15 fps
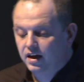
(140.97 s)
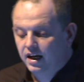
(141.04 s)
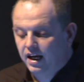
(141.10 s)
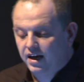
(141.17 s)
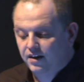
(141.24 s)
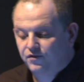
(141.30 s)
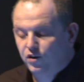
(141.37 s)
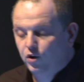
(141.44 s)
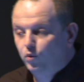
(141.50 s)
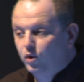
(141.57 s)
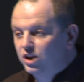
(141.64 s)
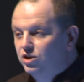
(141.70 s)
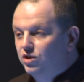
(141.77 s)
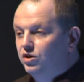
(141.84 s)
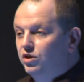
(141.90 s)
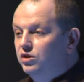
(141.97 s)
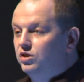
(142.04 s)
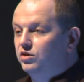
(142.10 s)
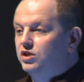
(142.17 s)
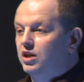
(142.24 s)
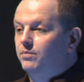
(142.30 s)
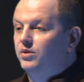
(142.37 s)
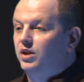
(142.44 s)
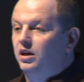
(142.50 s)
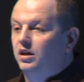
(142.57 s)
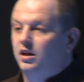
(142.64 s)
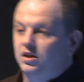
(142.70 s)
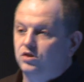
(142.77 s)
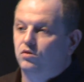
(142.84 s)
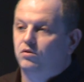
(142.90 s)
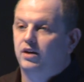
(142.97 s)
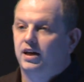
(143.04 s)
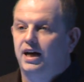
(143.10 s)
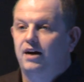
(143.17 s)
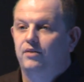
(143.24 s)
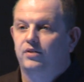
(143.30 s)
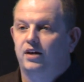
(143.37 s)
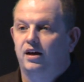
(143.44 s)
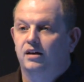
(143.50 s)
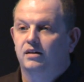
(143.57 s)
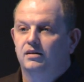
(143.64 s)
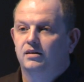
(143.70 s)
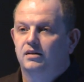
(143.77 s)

if you wish you could do something and it's already out there,